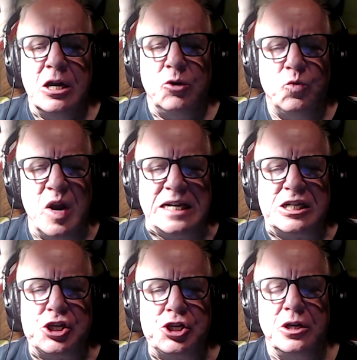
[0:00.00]

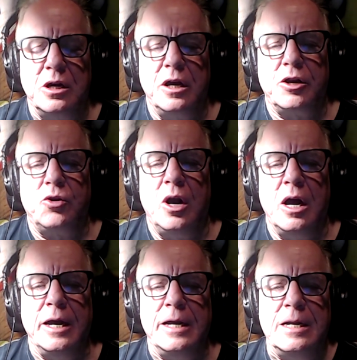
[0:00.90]
Wretch, I
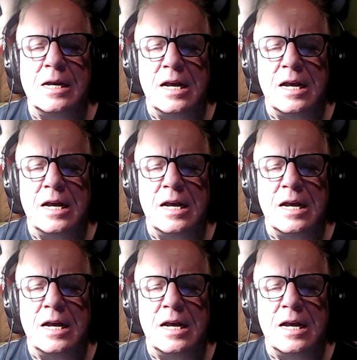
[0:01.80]
cried,